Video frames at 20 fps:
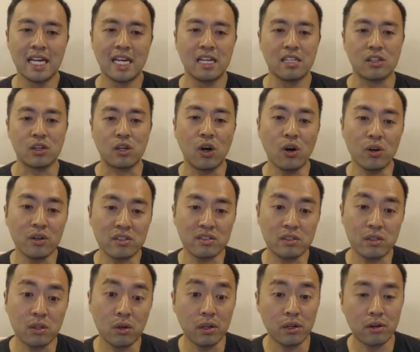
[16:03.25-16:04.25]
The code is
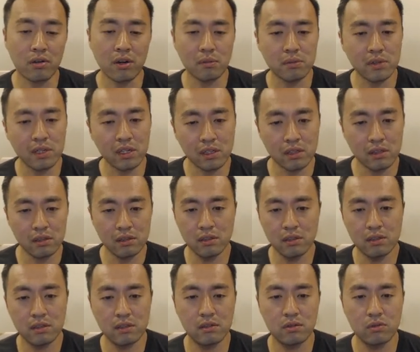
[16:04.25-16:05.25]
still encrypted,
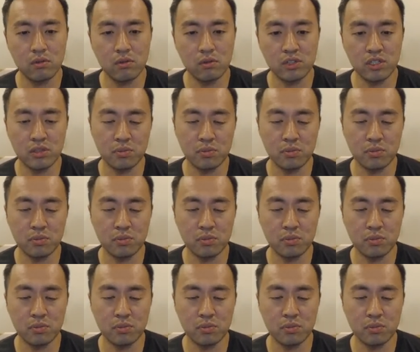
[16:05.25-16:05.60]
which